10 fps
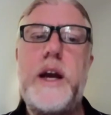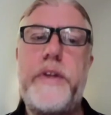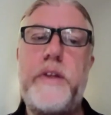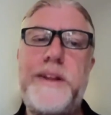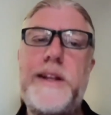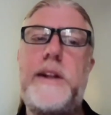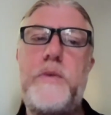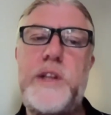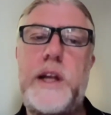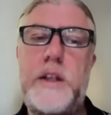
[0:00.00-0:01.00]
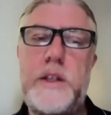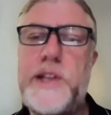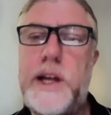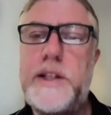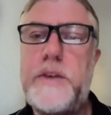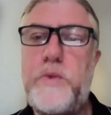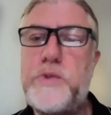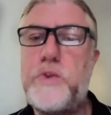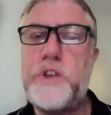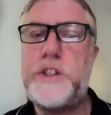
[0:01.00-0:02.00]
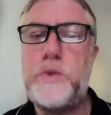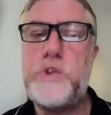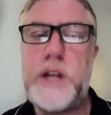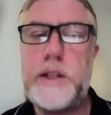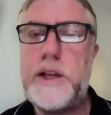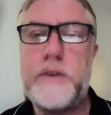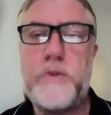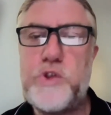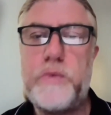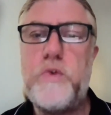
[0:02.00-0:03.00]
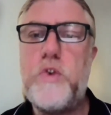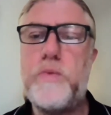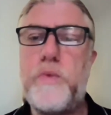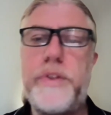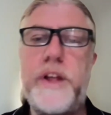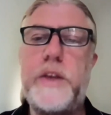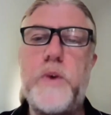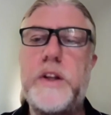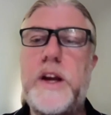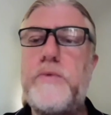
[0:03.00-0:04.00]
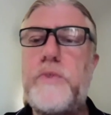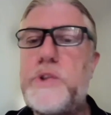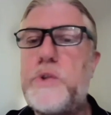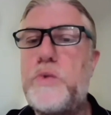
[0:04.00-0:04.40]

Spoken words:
And then immediately we started the study, which was a huge study across the world with 31 countries,